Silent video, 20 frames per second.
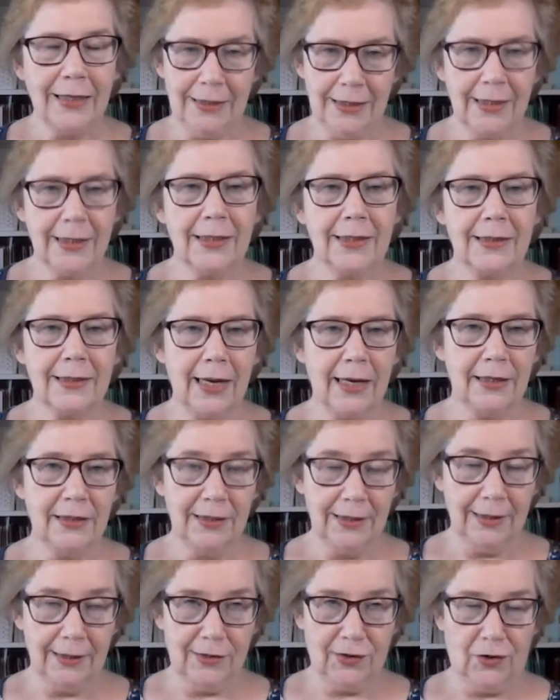and years
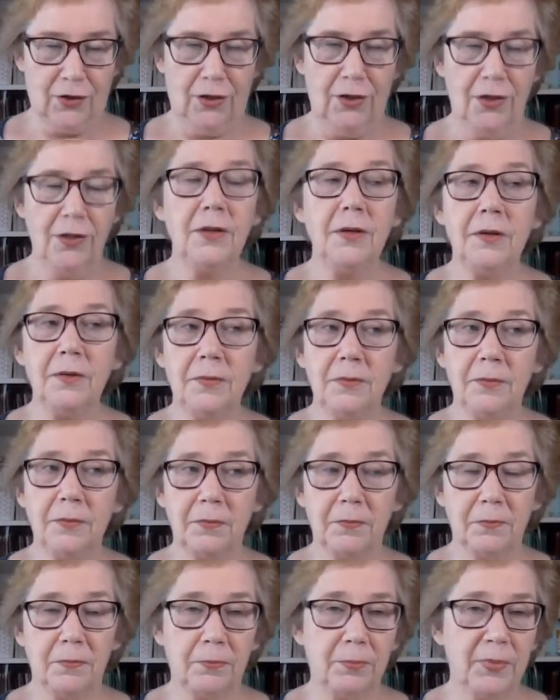and years ago,
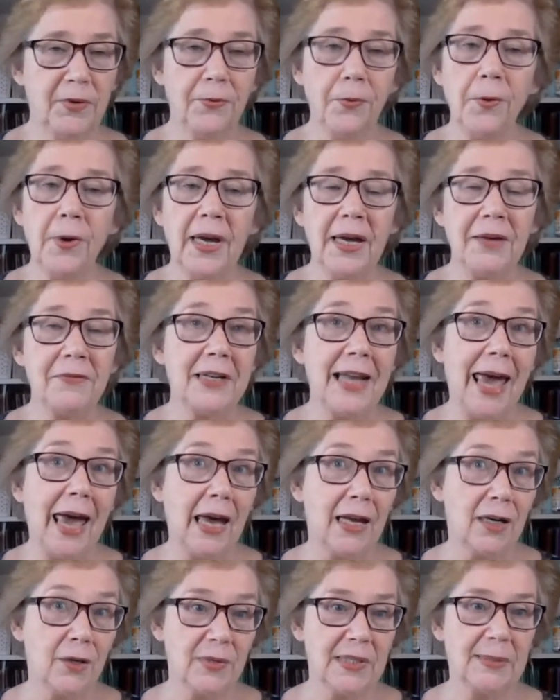before even
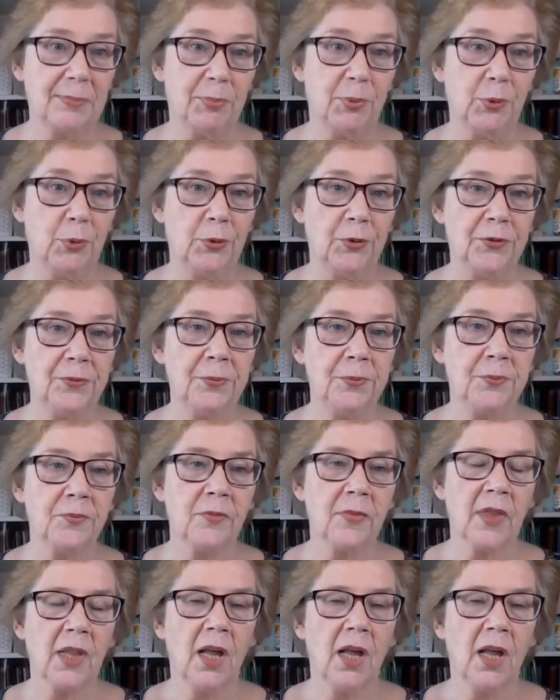Hannah was born,